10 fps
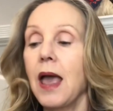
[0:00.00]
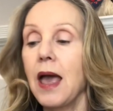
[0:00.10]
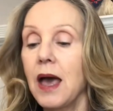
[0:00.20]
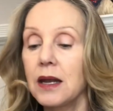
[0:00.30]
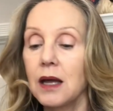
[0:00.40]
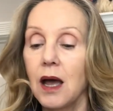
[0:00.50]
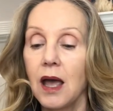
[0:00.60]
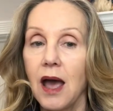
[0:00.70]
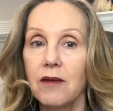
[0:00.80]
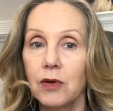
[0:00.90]
And I
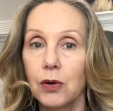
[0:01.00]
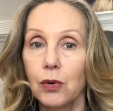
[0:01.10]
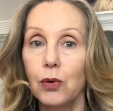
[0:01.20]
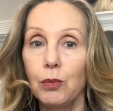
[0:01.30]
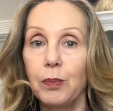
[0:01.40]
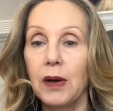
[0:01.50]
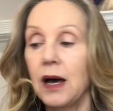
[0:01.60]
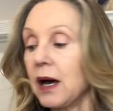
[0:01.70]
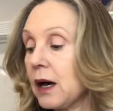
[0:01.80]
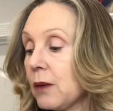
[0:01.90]
have a hoop,
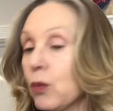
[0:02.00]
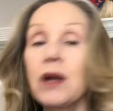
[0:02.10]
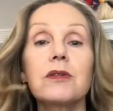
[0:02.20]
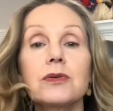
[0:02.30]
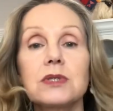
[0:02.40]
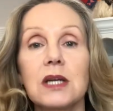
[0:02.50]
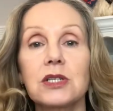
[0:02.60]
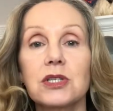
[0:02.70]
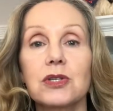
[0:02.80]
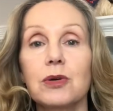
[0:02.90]
uh, one of those
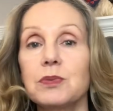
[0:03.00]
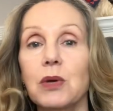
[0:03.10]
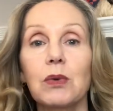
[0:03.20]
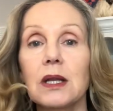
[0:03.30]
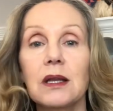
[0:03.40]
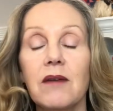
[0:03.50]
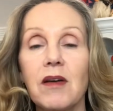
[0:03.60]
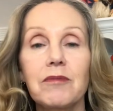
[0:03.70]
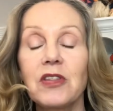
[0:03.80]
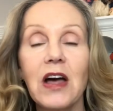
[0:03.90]
Duchess hoops I really love.
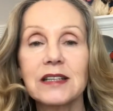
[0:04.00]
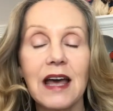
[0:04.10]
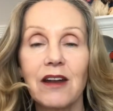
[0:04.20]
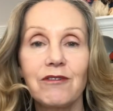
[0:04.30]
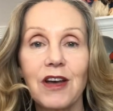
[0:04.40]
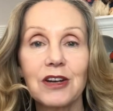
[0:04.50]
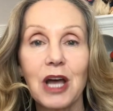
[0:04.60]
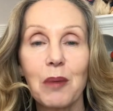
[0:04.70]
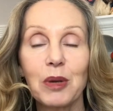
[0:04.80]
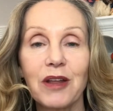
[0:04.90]
I've lucked out and found a
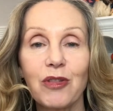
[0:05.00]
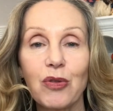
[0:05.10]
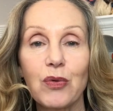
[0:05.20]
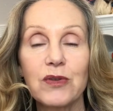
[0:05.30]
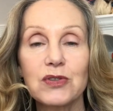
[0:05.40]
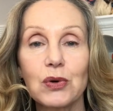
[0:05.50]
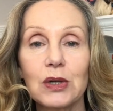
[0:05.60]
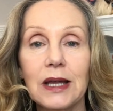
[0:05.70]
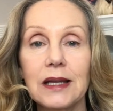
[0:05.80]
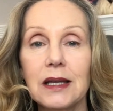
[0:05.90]
couple at the thrift
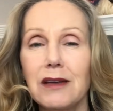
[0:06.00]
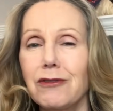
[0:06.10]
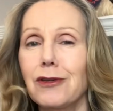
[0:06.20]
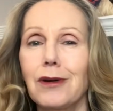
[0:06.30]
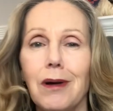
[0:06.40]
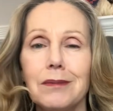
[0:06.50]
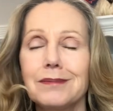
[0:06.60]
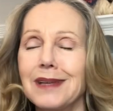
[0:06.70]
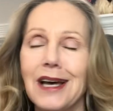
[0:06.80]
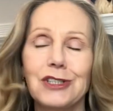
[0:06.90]
store lately for
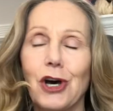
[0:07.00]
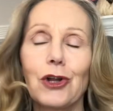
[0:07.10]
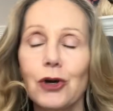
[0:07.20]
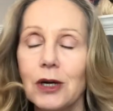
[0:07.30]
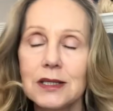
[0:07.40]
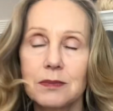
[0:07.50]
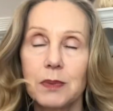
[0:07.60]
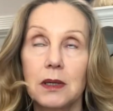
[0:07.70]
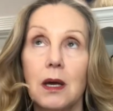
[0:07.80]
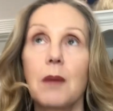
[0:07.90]
a dollar. It's
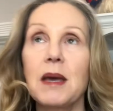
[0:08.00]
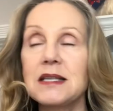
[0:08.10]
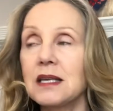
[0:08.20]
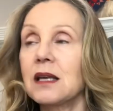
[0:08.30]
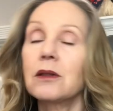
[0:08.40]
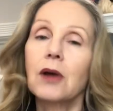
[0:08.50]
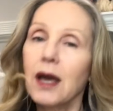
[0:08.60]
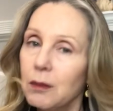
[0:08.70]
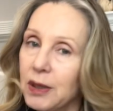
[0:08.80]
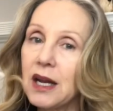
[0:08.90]
been amazing. They're
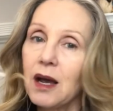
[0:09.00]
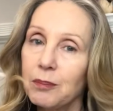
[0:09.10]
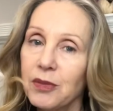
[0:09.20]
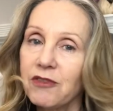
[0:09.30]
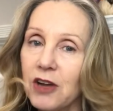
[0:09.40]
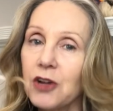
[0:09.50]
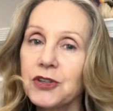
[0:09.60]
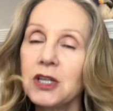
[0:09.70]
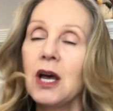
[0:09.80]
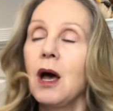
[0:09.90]
kind of beat up, the
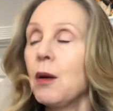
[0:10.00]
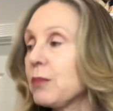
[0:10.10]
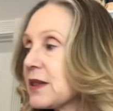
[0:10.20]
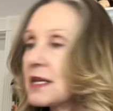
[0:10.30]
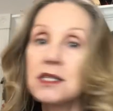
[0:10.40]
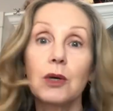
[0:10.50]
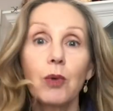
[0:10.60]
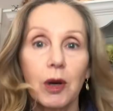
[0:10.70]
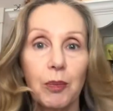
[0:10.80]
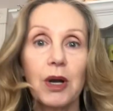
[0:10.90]
felt, but they still
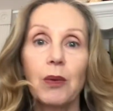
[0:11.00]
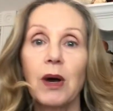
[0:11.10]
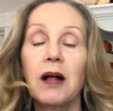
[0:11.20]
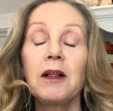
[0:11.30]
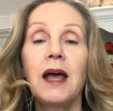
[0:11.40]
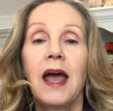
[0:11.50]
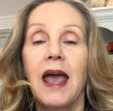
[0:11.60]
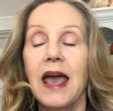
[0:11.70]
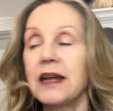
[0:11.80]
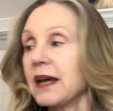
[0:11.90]
work pretty well.
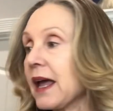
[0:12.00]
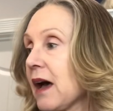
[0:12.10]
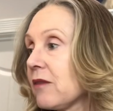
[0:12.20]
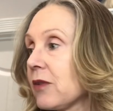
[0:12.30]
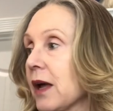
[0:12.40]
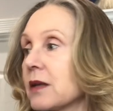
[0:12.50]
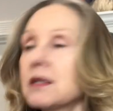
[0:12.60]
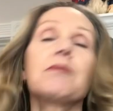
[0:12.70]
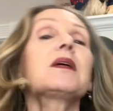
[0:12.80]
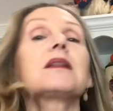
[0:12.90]
And I have like
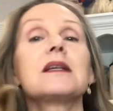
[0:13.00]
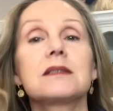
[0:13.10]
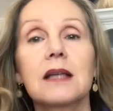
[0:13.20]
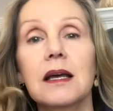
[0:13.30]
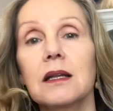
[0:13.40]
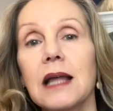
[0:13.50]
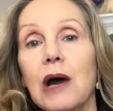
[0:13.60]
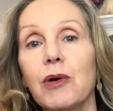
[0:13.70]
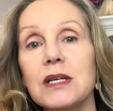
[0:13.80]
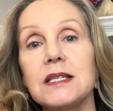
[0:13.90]
something that's like a
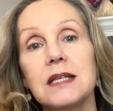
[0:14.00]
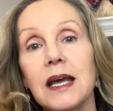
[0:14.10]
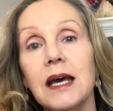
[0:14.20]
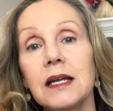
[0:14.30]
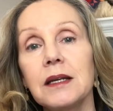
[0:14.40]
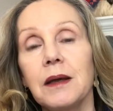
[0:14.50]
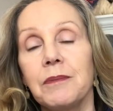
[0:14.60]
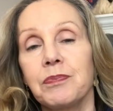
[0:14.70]
Lowery stand